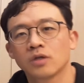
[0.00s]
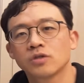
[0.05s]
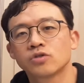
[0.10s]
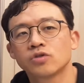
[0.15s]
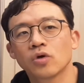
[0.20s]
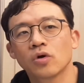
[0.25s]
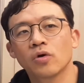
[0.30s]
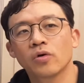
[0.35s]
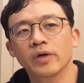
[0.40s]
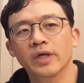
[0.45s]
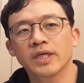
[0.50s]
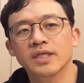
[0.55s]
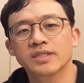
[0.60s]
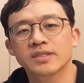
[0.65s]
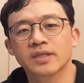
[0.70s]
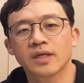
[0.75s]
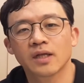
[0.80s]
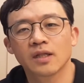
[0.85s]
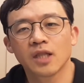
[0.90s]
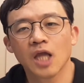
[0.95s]
Jaw is
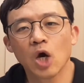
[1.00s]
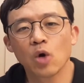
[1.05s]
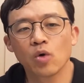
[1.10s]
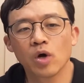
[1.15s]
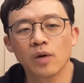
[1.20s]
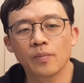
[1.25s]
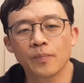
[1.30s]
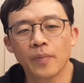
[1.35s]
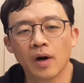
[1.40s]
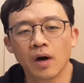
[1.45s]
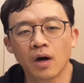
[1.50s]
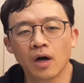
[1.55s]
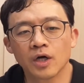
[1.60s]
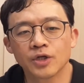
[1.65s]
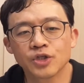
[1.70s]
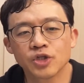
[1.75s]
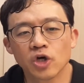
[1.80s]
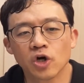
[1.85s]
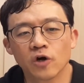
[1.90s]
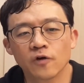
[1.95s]
the lower
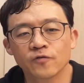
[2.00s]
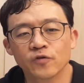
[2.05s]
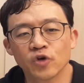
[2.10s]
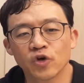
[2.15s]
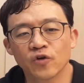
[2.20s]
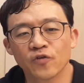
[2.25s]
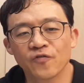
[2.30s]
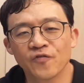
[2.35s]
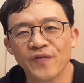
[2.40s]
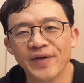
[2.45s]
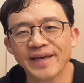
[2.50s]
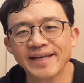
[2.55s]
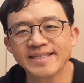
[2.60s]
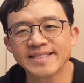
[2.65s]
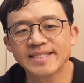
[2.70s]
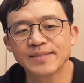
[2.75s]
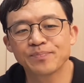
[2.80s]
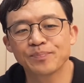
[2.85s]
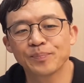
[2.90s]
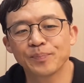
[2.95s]
part of your
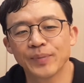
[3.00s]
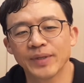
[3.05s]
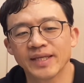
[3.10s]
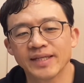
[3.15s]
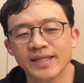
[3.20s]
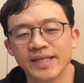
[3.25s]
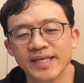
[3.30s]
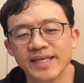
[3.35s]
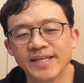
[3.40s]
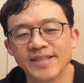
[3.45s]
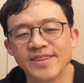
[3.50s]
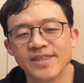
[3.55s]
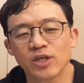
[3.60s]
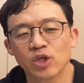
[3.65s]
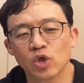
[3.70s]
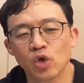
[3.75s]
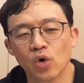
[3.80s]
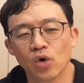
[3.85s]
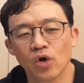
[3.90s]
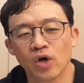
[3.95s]
face beneath
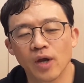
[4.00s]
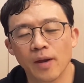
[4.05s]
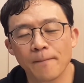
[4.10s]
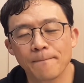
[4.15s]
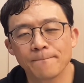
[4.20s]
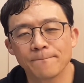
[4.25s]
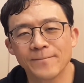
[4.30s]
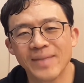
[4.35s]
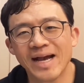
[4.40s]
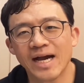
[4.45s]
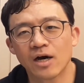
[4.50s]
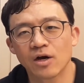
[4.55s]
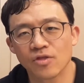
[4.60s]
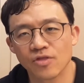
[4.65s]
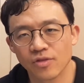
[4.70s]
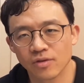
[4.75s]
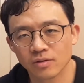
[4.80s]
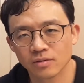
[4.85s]
your mouth.